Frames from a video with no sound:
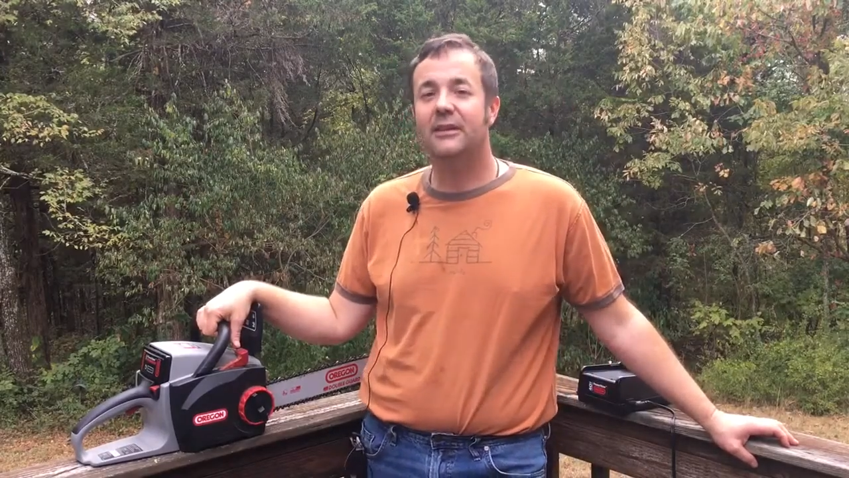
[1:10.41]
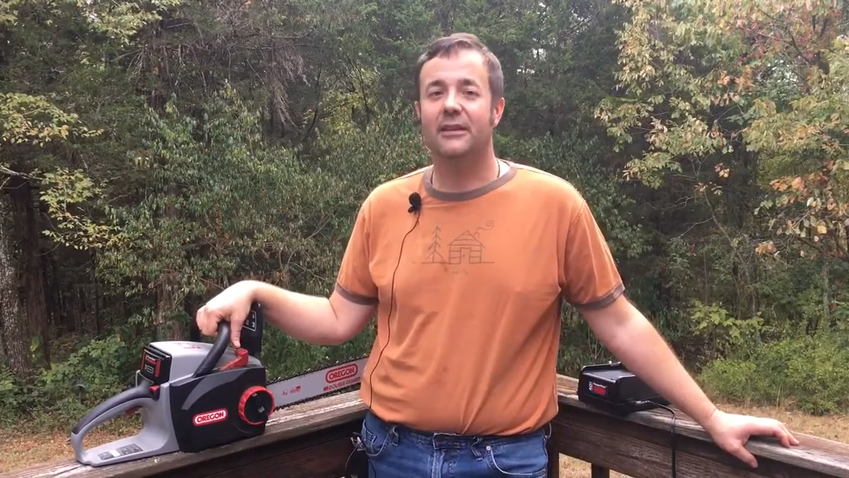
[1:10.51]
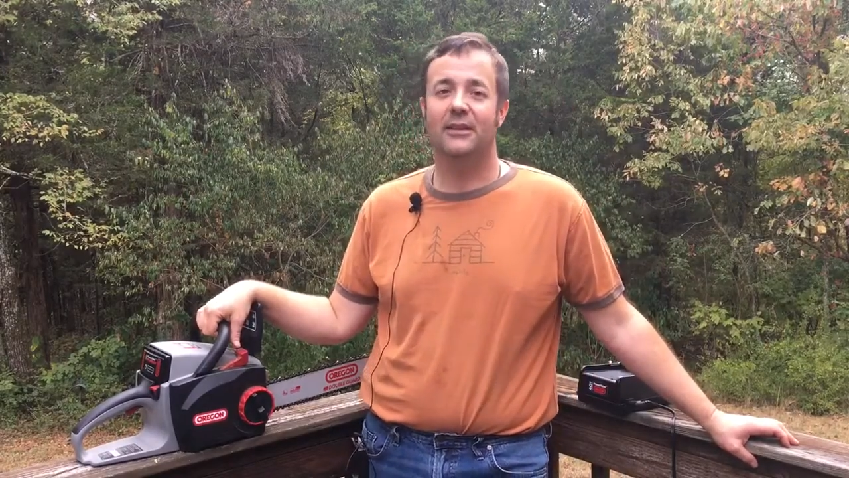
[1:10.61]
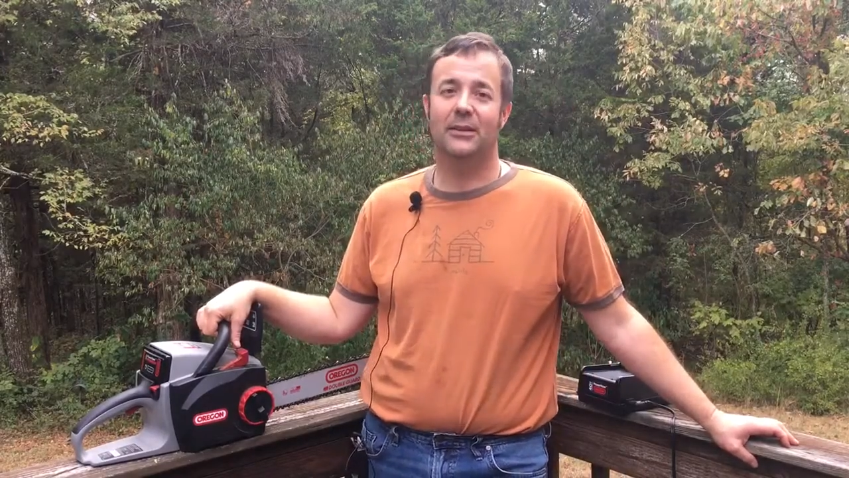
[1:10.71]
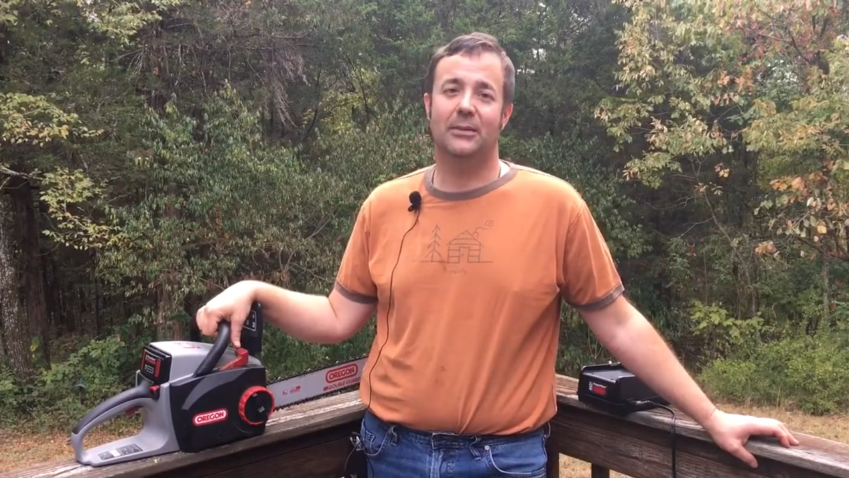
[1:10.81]

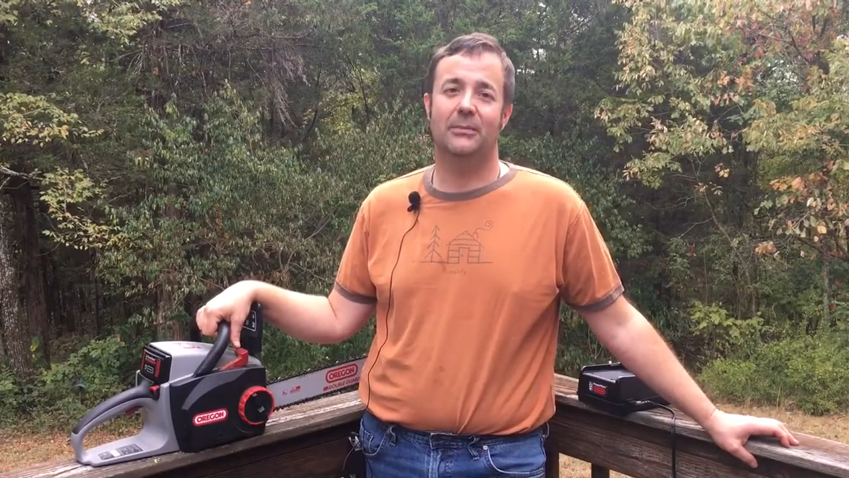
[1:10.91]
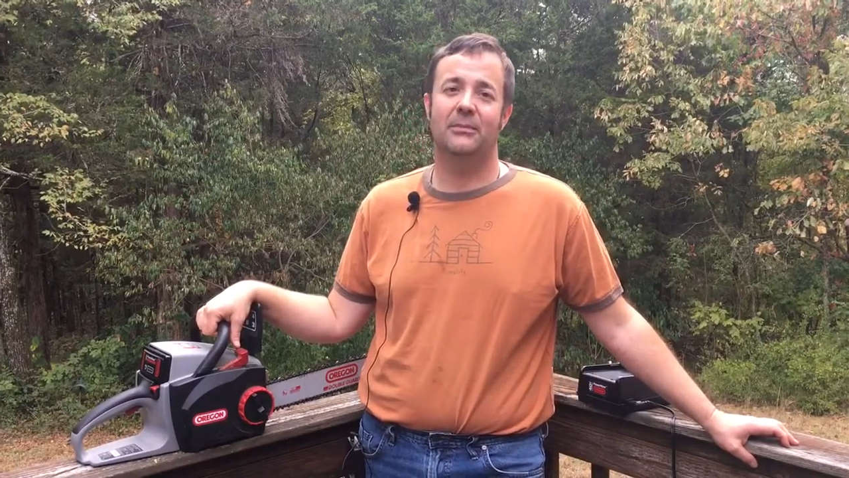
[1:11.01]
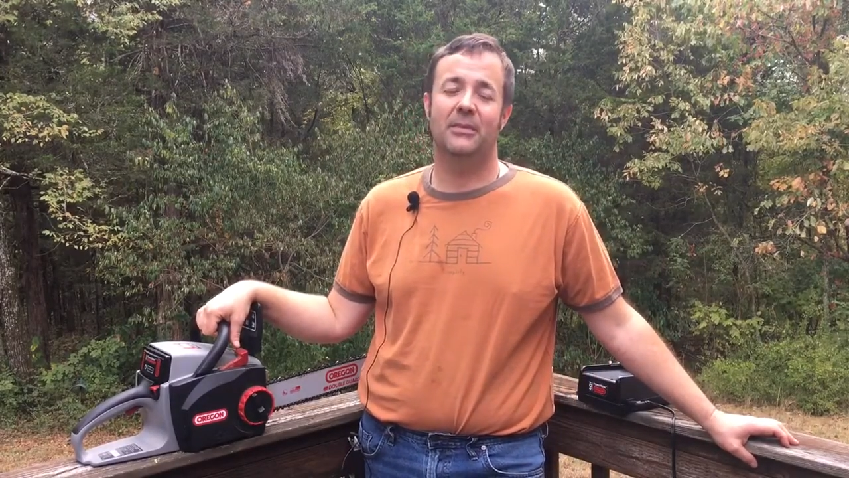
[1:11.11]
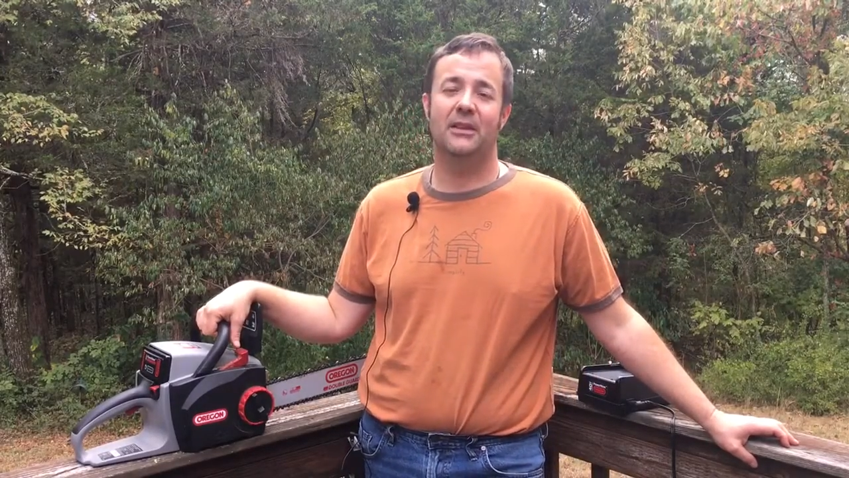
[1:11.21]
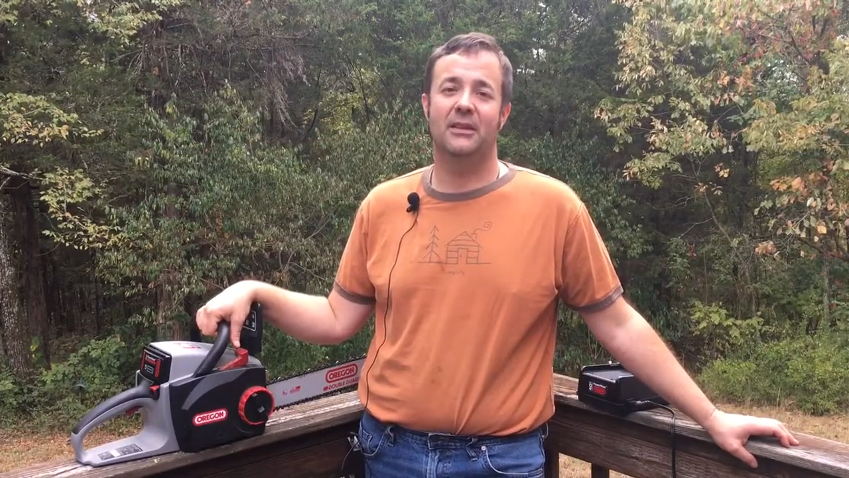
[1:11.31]

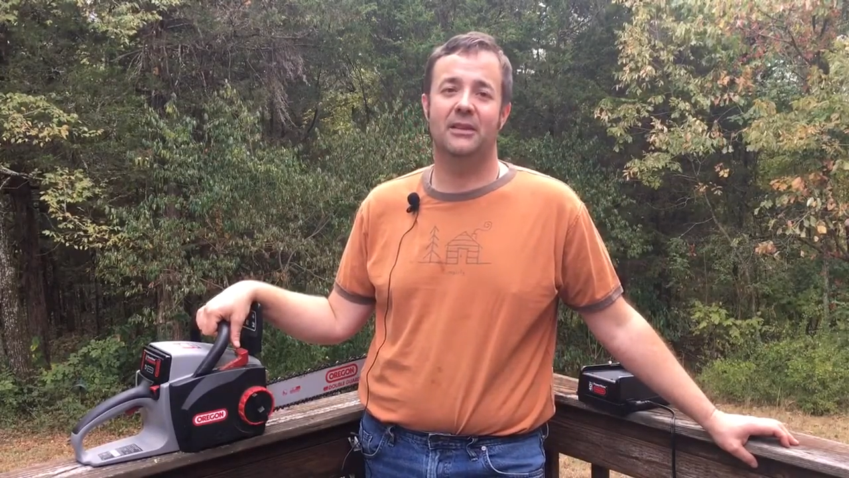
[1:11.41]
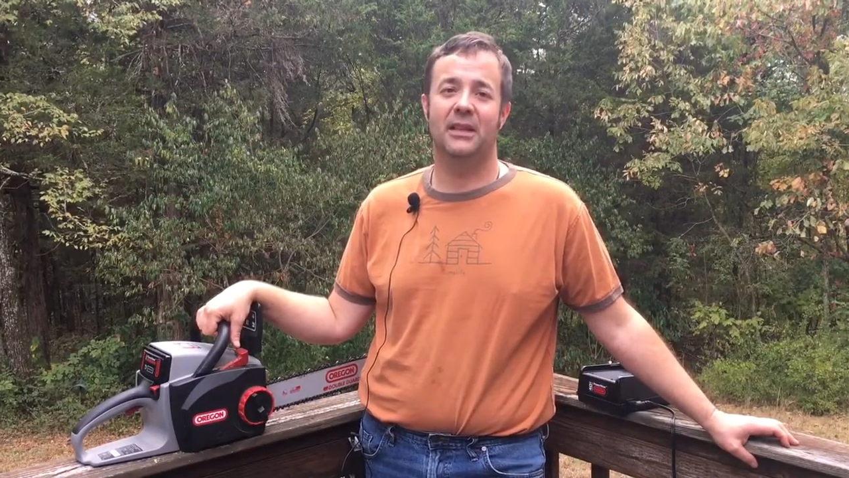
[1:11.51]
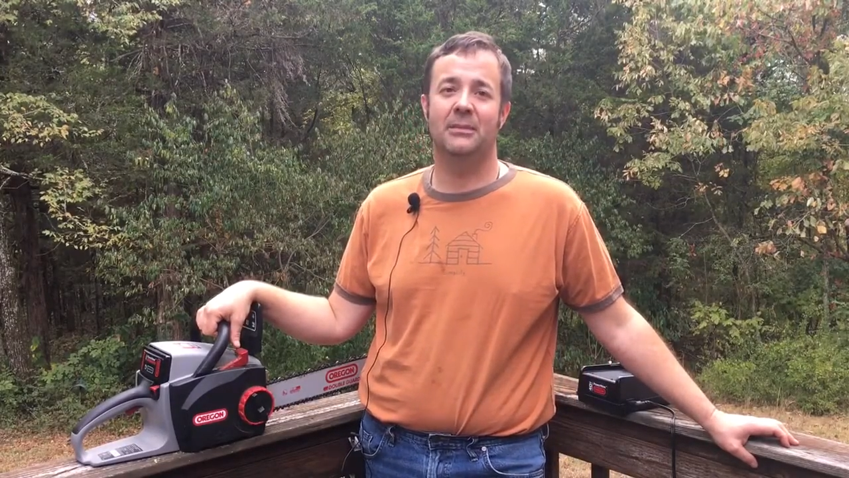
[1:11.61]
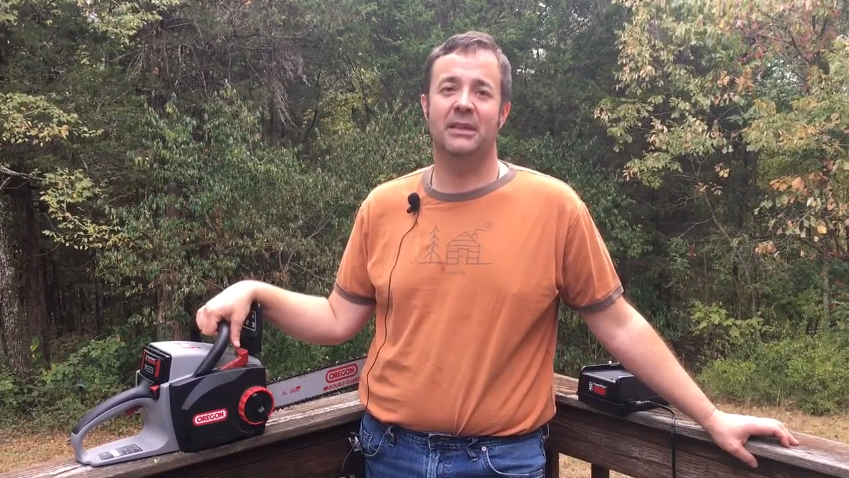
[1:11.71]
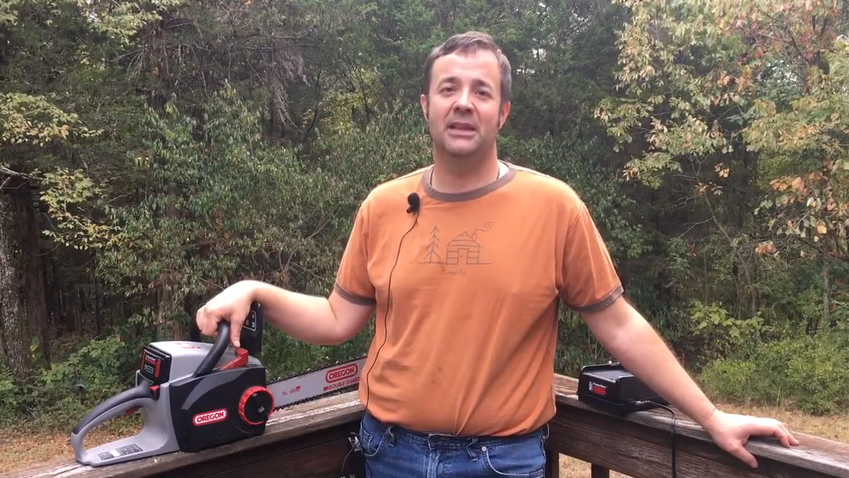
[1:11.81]

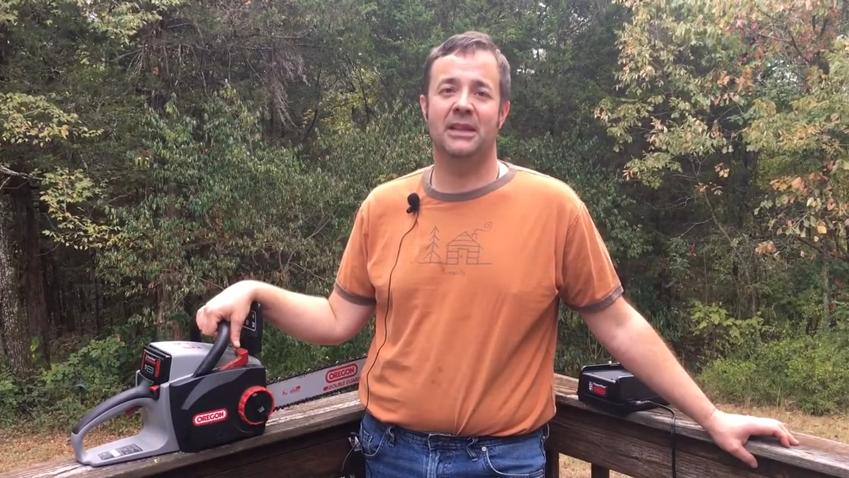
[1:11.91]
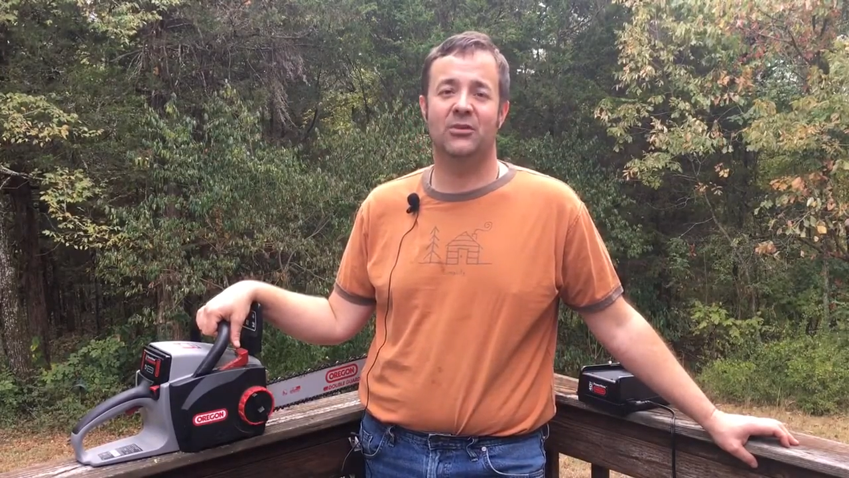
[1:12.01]
limbing